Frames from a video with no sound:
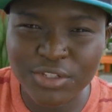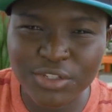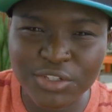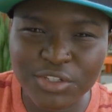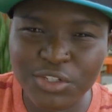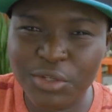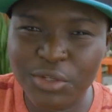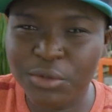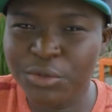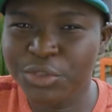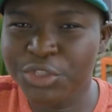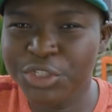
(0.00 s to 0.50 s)

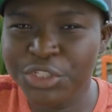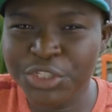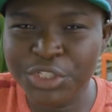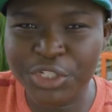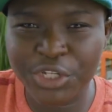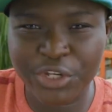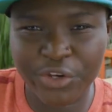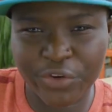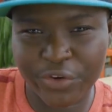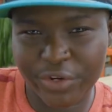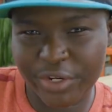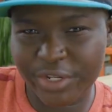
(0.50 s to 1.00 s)
So just
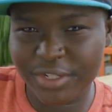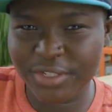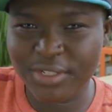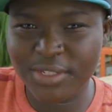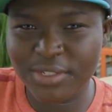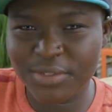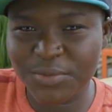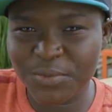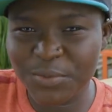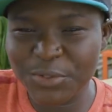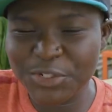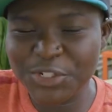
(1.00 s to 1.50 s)

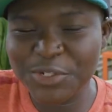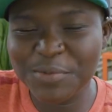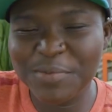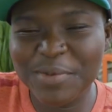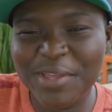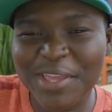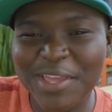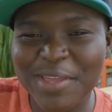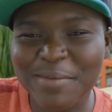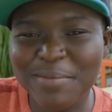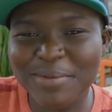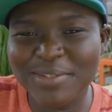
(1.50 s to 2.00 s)
curious, would you
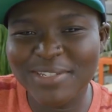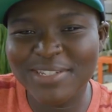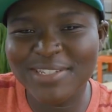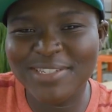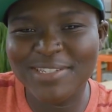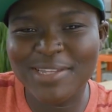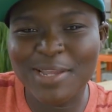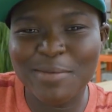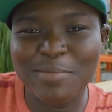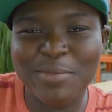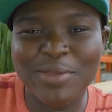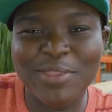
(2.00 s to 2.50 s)
be able to
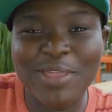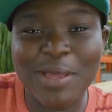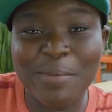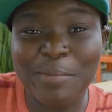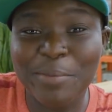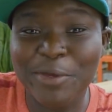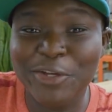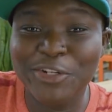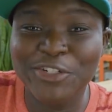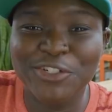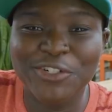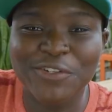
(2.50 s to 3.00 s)
send me
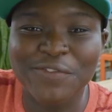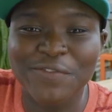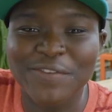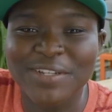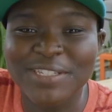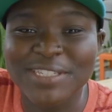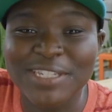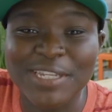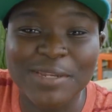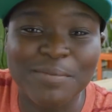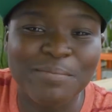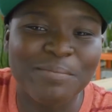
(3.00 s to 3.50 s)
that picture of
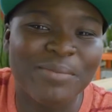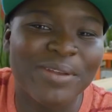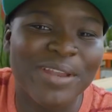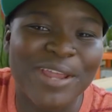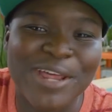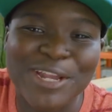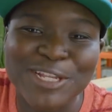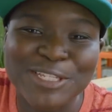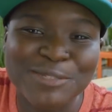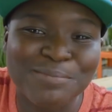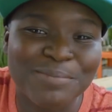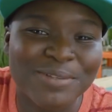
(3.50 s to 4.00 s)
us eating
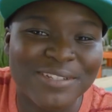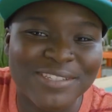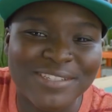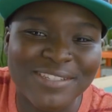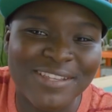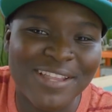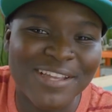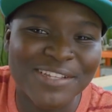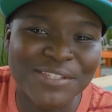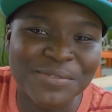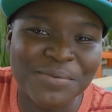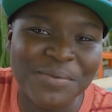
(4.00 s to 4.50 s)
banana
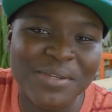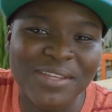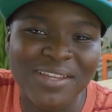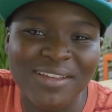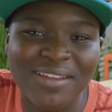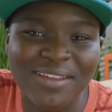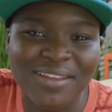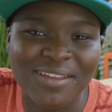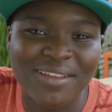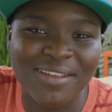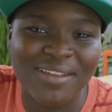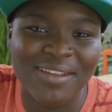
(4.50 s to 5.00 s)
splits last week?